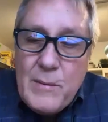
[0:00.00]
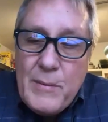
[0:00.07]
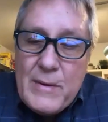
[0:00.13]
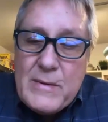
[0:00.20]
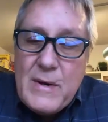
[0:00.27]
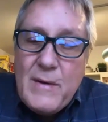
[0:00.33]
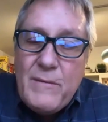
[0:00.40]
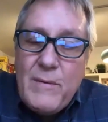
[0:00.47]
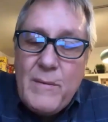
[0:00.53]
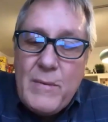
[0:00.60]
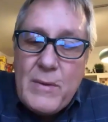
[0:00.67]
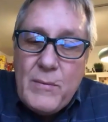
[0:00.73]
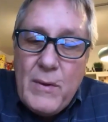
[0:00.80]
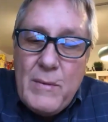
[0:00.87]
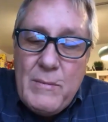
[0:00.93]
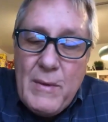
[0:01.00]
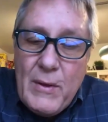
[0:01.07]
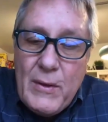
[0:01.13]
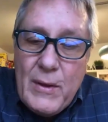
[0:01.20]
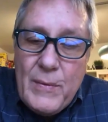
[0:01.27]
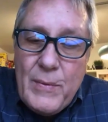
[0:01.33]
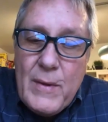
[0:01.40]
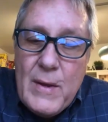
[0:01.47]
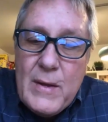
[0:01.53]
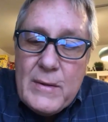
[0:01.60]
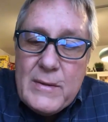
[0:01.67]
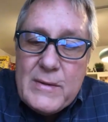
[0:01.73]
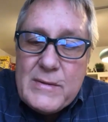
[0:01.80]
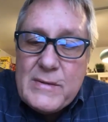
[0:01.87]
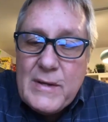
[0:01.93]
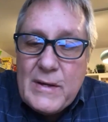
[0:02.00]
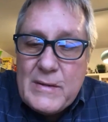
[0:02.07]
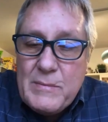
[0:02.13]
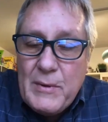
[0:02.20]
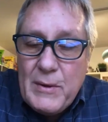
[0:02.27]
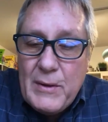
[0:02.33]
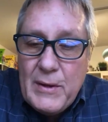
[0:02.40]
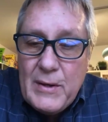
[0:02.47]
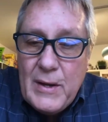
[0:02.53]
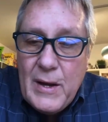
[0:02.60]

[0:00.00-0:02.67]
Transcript: budget from 3 million to $6 million.